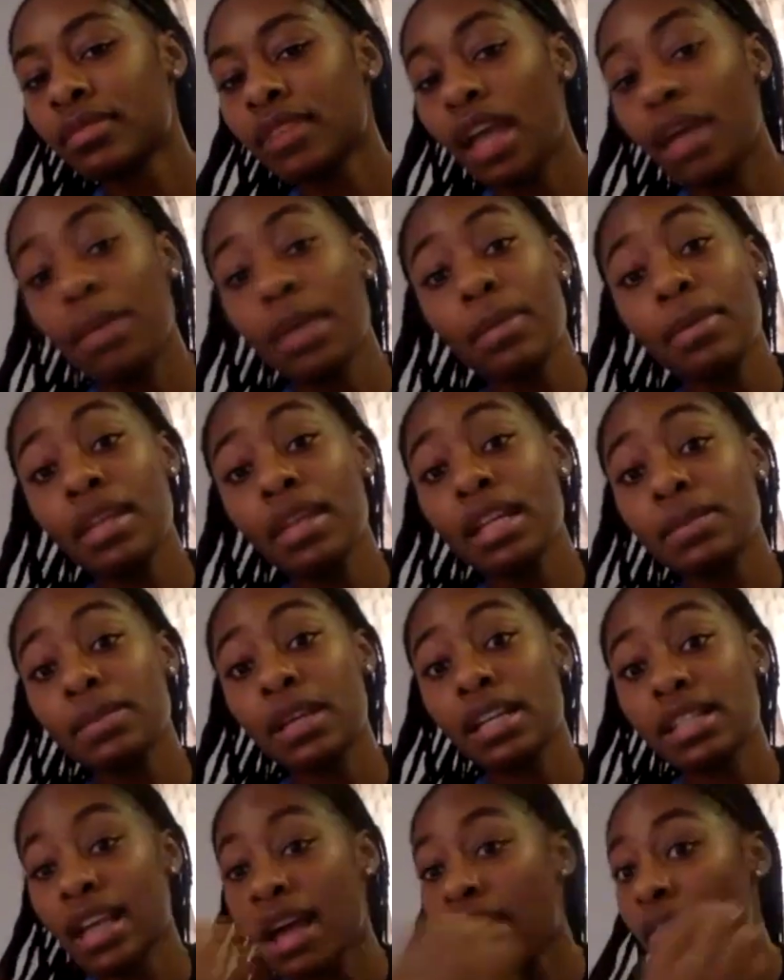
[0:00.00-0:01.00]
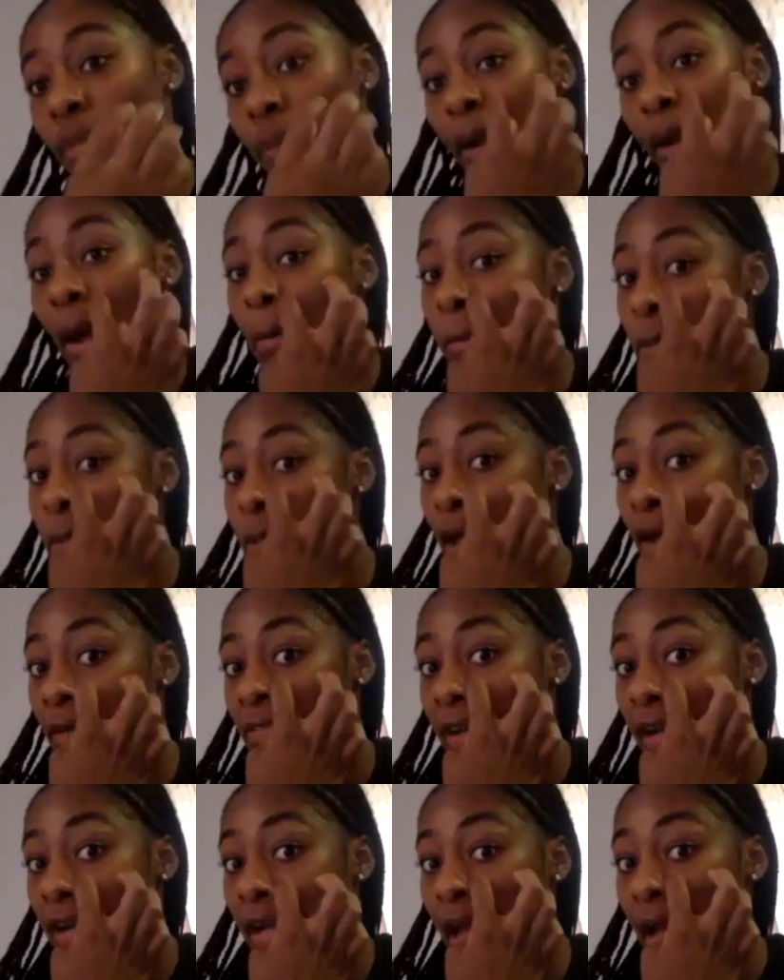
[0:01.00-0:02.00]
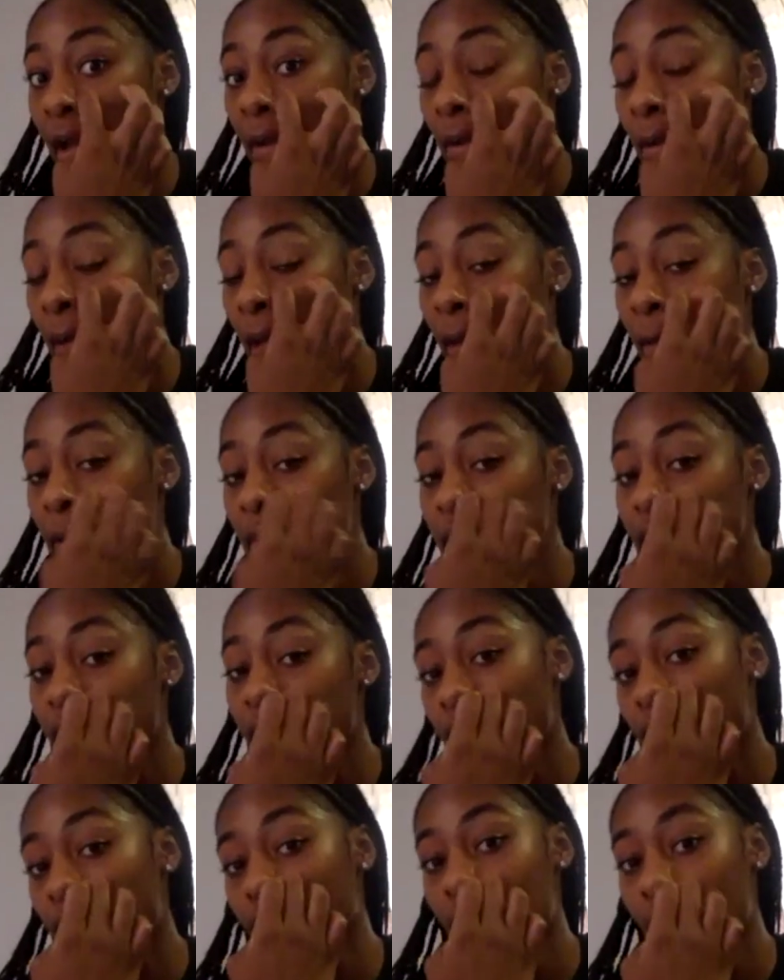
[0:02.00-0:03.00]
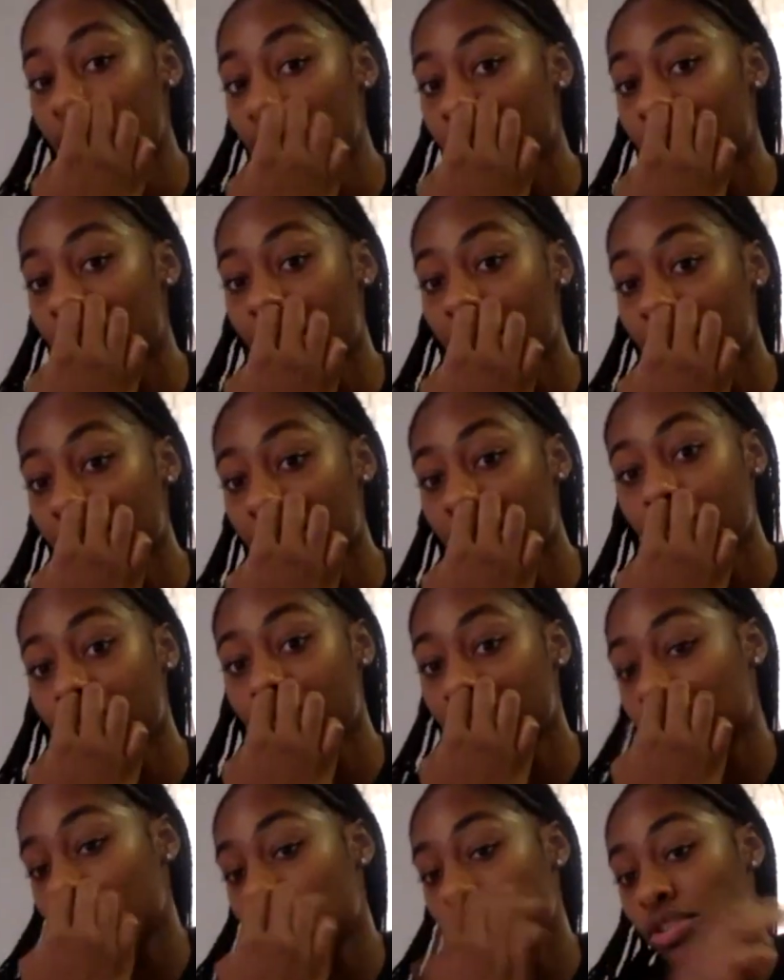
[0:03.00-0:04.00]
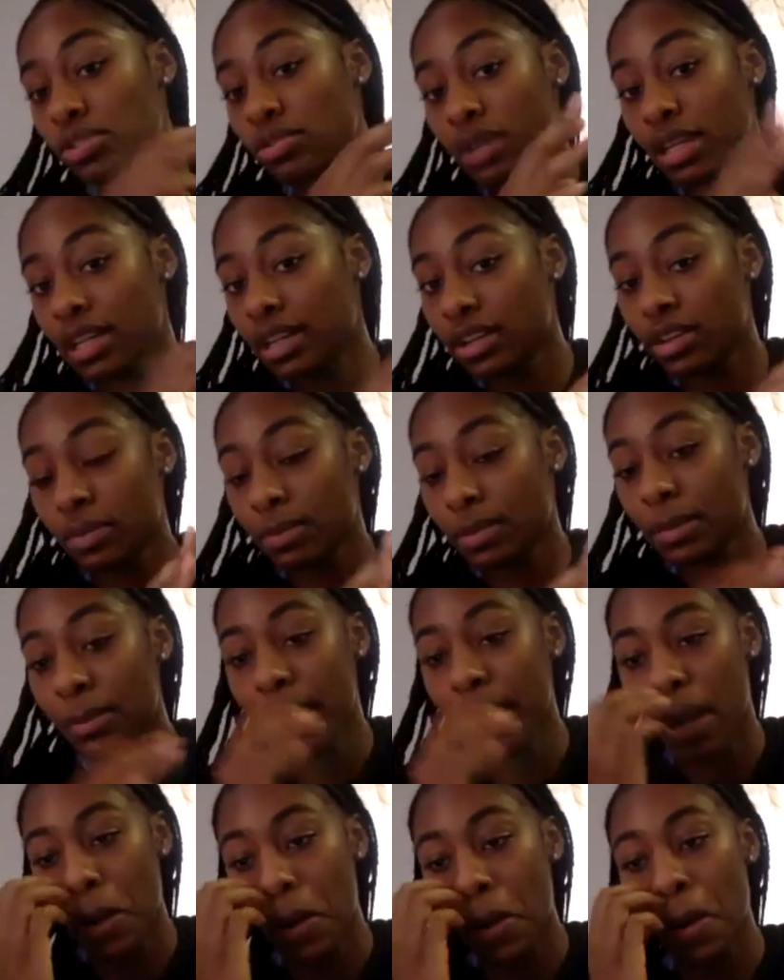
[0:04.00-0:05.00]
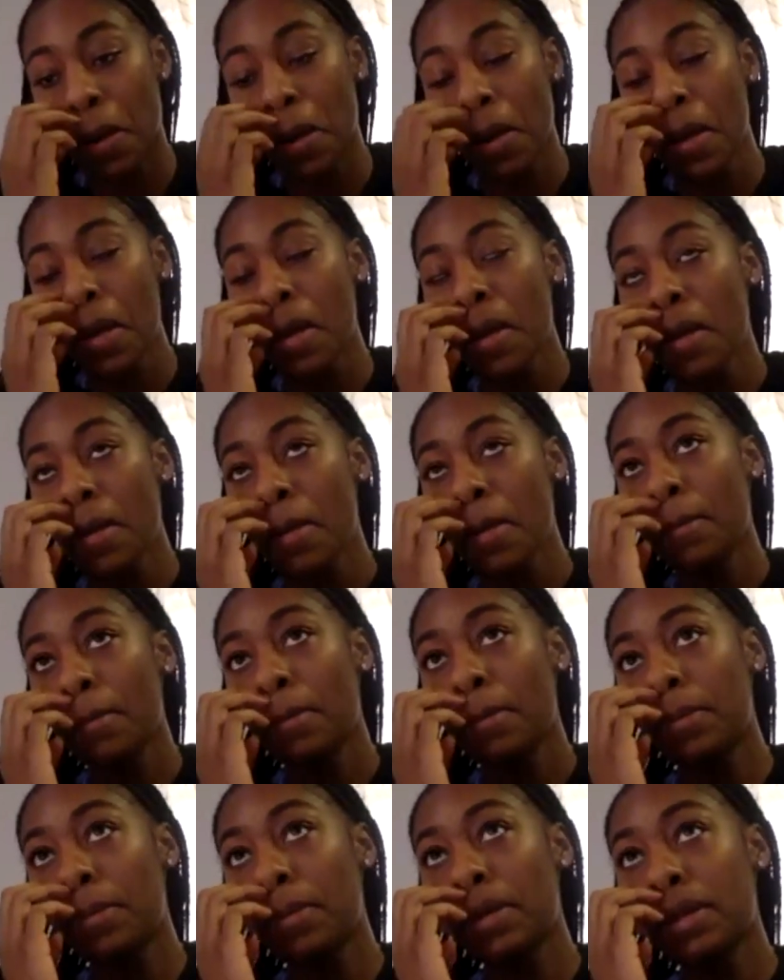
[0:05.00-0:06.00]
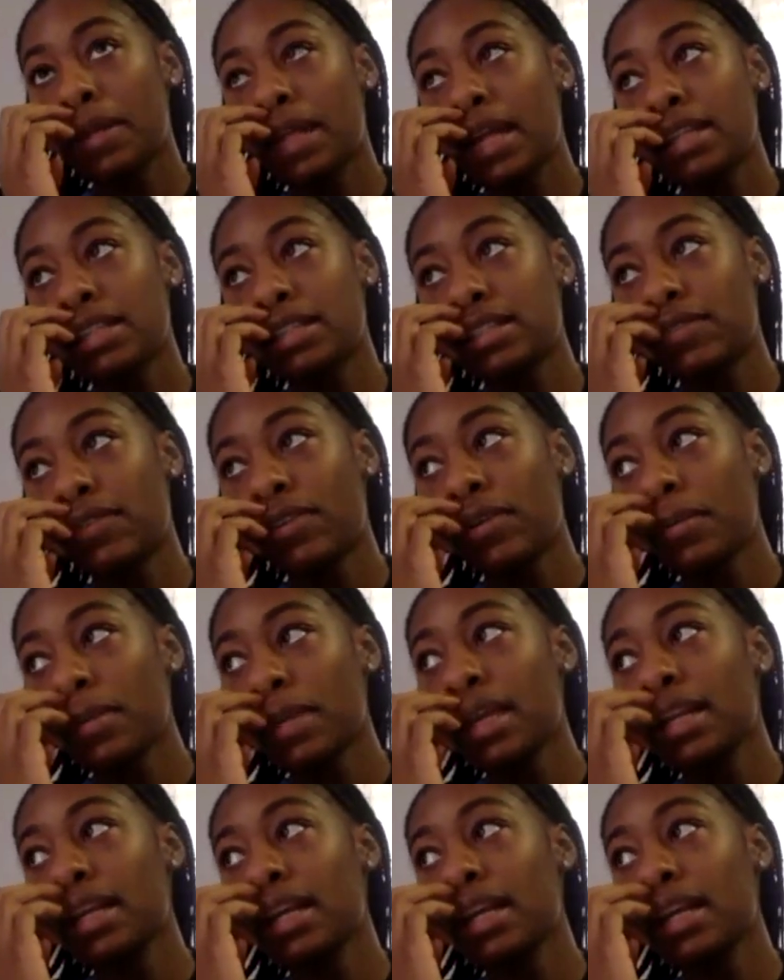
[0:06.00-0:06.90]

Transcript: And maybe that's because I have a problem scalp right now. And once I like get it situated, it'll be better. But like for me